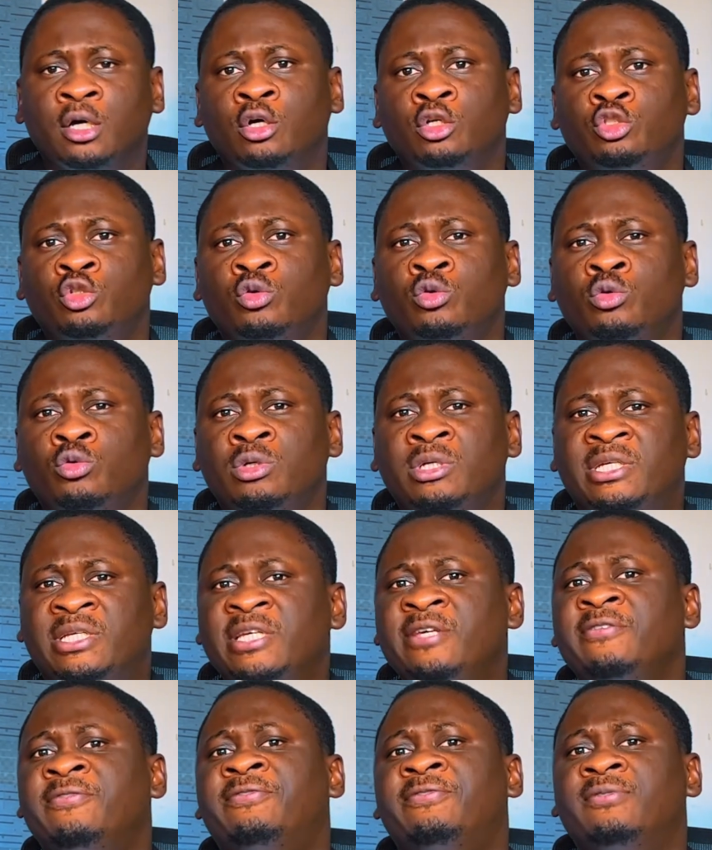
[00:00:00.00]
you
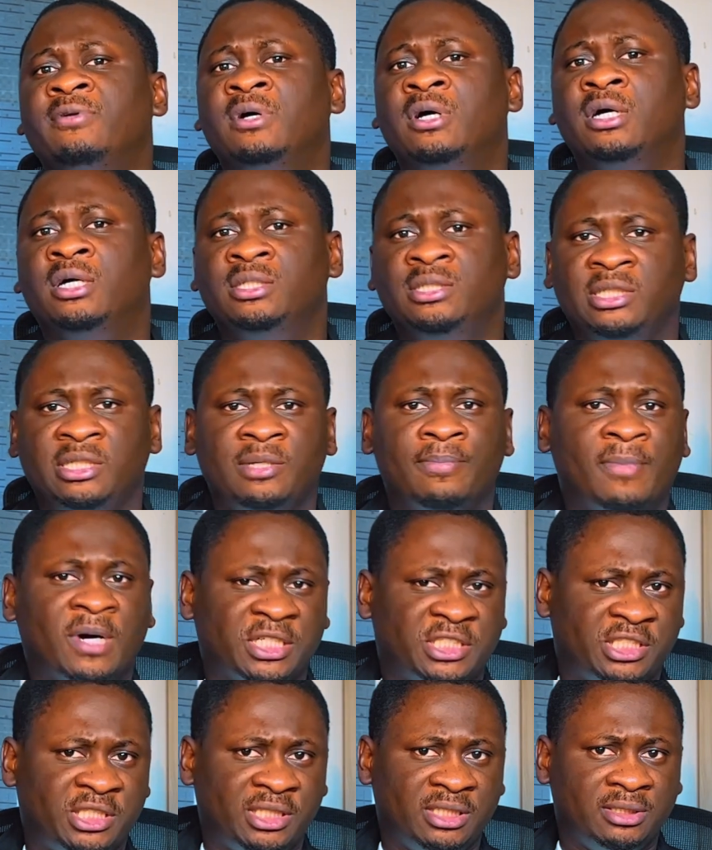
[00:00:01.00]
give the
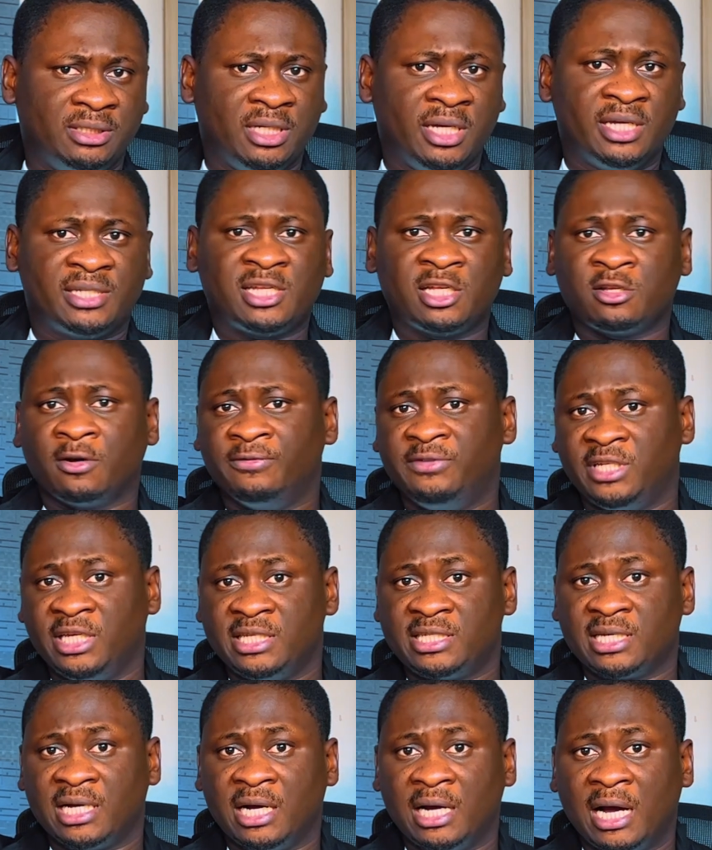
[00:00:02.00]
machine a set of
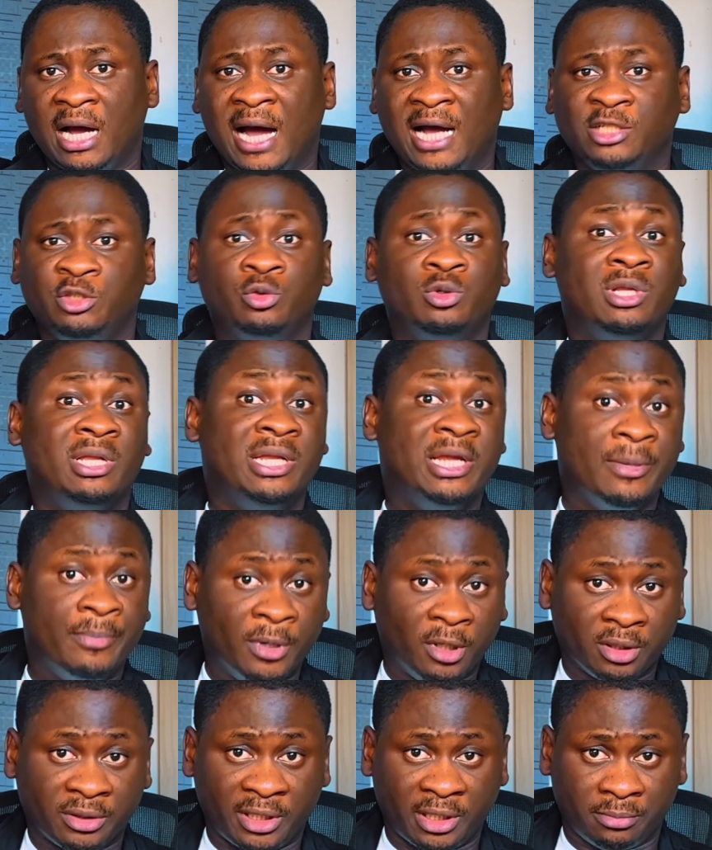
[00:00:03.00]
data and you
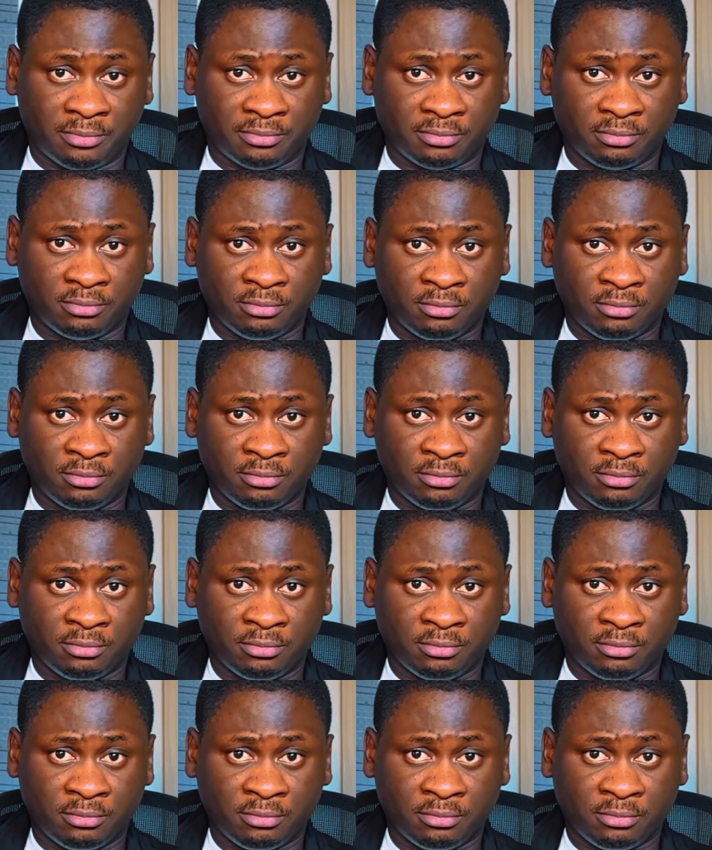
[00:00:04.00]
label them.